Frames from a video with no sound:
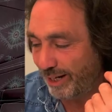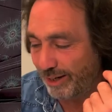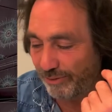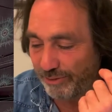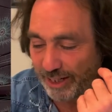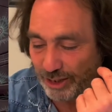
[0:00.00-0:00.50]
like
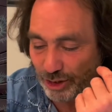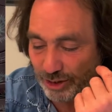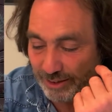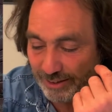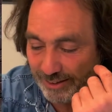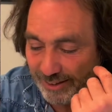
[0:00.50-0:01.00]
a fish.
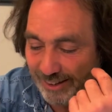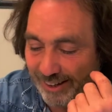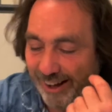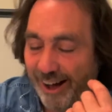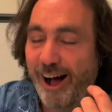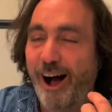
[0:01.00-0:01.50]

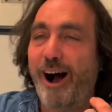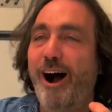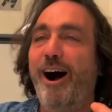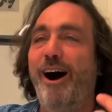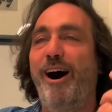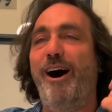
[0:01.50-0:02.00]

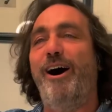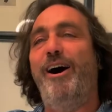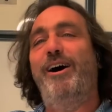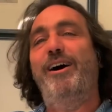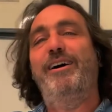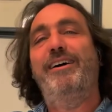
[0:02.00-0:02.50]

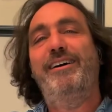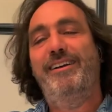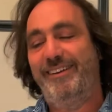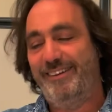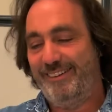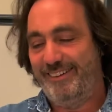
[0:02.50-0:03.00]
Oh,
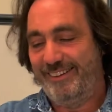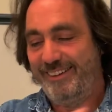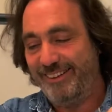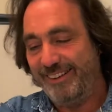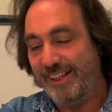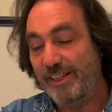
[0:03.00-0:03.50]

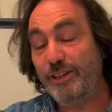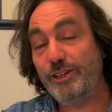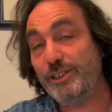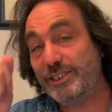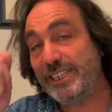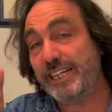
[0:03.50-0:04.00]

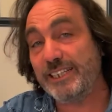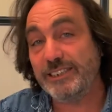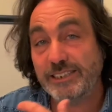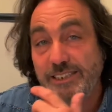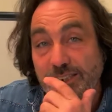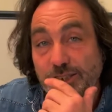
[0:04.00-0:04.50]
you're the
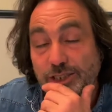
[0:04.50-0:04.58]
second